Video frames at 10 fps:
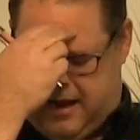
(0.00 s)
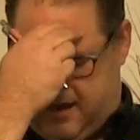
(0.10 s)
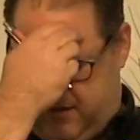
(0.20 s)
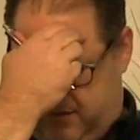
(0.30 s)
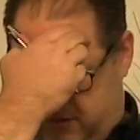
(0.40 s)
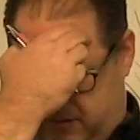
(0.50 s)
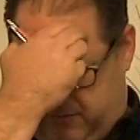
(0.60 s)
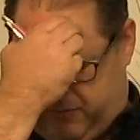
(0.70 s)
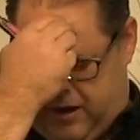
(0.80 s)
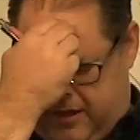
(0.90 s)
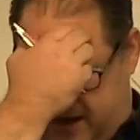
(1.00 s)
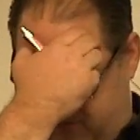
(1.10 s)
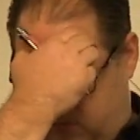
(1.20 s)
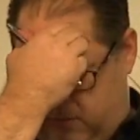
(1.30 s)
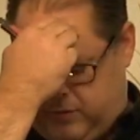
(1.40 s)
And I pray that
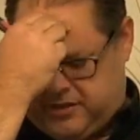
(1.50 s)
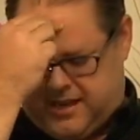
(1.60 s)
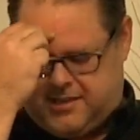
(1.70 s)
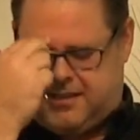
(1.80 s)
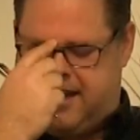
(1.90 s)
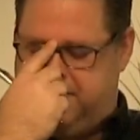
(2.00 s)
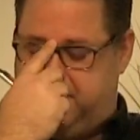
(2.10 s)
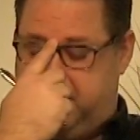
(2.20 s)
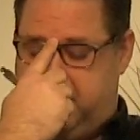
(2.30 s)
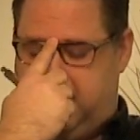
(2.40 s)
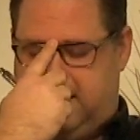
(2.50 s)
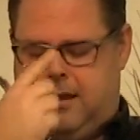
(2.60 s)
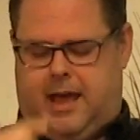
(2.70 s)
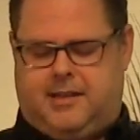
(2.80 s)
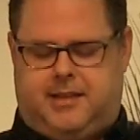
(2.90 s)
everyone will stay safe
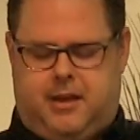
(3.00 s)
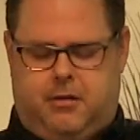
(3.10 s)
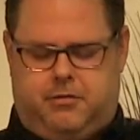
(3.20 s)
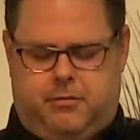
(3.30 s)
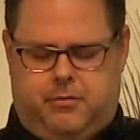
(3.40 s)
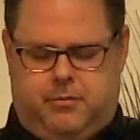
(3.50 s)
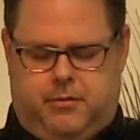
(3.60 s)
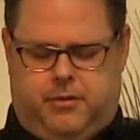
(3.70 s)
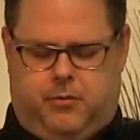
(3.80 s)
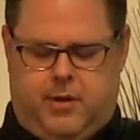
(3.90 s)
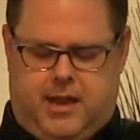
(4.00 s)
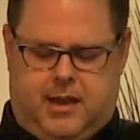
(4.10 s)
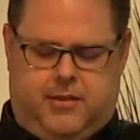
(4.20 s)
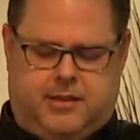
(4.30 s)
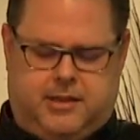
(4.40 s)
as they go through the
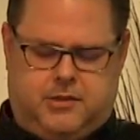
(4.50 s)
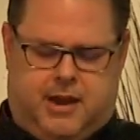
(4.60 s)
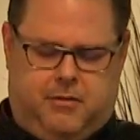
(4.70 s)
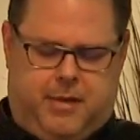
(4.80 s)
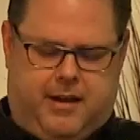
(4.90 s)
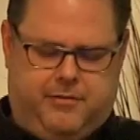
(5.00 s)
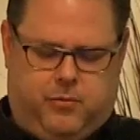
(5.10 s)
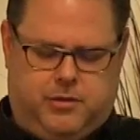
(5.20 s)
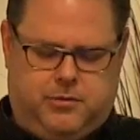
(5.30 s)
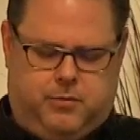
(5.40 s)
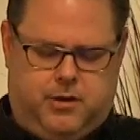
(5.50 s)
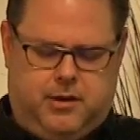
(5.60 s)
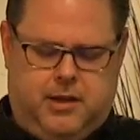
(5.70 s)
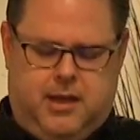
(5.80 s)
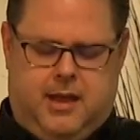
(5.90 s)
week and as they travel back and forth to
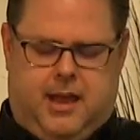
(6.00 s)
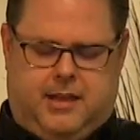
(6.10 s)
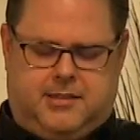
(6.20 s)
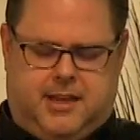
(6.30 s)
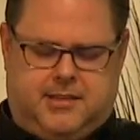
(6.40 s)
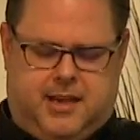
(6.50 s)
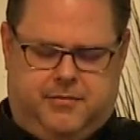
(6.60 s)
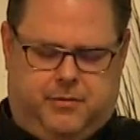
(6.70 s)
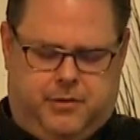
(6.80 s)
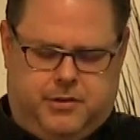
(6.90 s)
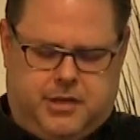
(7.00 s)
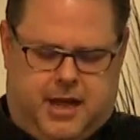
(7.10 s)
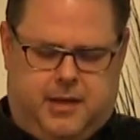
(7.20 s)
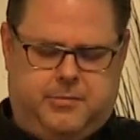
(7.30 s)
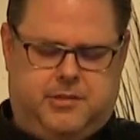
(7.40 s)
work and stay safe on their
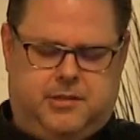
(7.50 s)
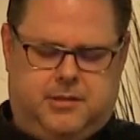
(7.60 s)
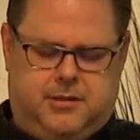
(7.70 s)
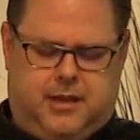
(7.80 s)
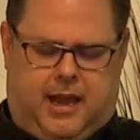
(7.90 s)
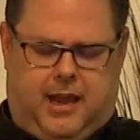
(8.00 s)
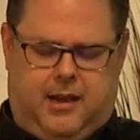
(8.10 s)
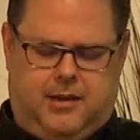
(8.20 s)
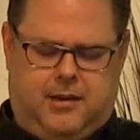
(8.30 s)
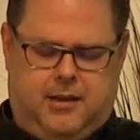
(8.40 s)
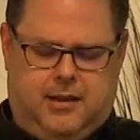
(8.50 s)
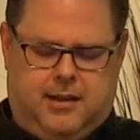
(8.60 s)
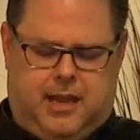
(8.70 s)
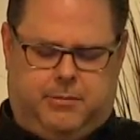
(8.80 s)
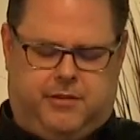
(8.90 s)
jobs and
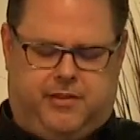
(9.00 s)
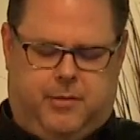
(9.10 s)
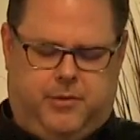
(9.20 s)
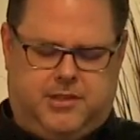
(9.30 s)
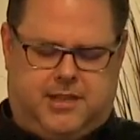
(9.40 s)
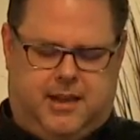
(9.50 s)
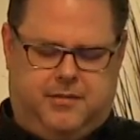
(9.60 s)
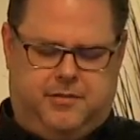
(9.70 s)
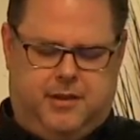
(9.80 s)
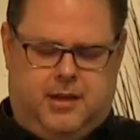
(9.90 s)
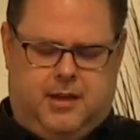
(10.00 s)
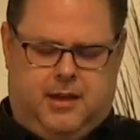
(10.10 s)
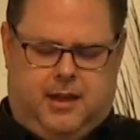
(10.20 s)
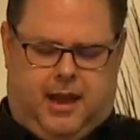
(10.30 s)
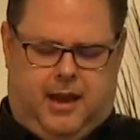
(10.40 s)
keep their families safe
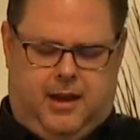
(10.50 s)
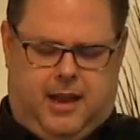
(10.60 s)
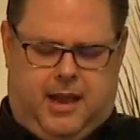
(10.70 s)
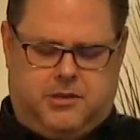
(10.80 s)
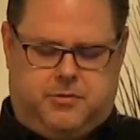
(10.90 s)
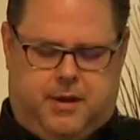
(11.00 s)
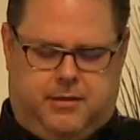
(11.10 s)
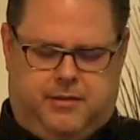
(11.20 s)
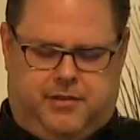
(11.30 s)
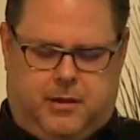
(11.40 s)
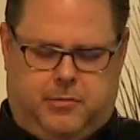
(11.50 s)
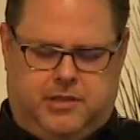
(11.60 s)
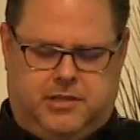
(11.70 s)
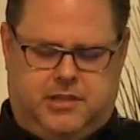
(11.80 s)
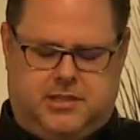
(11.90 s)
and a hedge around their
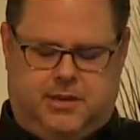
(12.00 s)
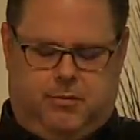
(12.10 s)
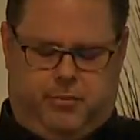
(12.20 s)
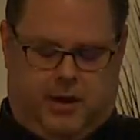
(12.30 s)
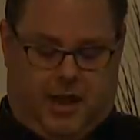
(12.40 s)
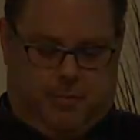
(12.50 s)
families. In Jesus' name we pray,